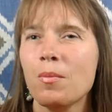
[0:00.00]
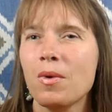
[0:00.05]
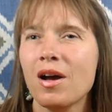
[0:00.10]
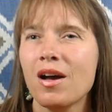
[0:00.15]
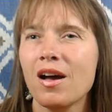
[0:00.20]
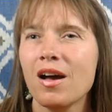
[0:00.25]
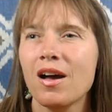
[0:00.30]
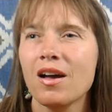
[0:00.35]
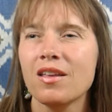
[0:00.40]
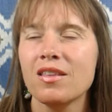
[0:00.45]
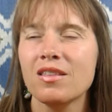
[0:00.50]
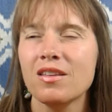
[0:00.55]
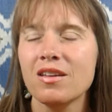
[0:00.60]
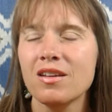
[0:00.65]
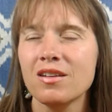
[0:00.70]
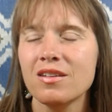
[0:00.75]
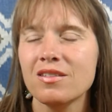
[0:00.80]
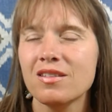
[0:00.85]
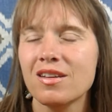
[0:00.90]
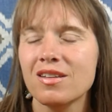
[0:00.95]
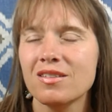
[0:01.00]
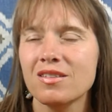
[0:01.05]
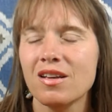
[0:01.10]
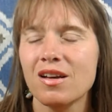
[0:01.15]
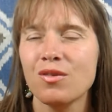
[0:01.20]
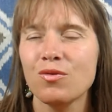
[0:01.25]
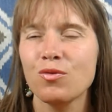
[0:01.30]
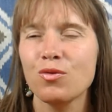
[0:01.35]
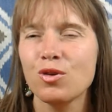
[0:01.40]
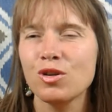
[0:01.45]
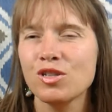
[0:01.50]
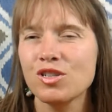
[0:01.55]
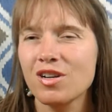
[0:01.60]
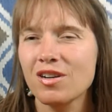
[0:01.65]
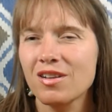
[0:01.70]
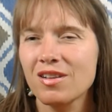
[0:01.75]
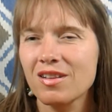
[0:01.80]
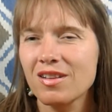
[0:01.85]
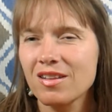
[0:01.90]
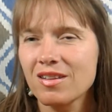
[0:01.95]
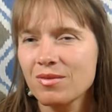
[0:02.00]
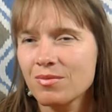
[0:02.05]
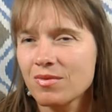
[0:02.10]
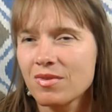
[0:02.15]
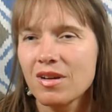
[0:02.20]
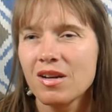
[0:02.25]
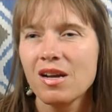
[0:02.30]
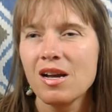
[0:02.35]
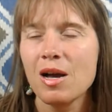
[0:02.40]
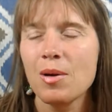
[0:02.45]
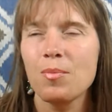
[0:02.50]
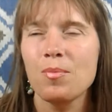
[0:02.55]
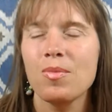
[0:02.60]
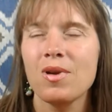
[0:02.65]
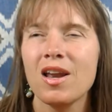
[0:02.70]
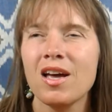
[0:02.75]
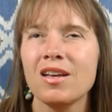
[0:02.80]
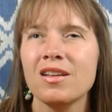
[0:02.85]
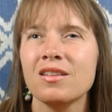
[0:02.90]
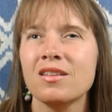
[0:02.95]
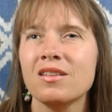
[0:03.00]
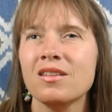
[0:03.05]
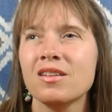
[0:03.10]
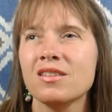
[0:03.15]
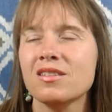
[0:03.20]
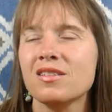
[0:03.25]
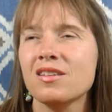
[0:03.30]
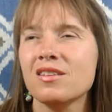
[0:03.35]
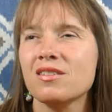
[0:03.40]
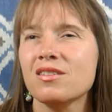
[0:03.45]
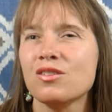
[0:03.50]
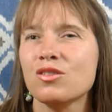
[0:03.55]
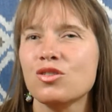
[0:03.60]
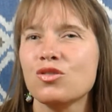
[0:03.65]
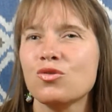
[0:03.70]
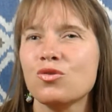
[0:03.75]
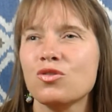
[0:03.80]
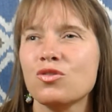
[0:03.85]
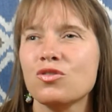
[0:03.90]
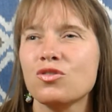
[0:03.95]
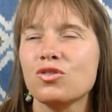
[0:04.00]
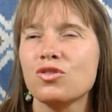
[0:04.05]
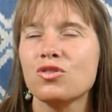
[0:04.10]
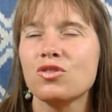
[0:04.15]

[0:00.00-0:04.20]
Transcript: I think that unfortunately blindness doesn't choose.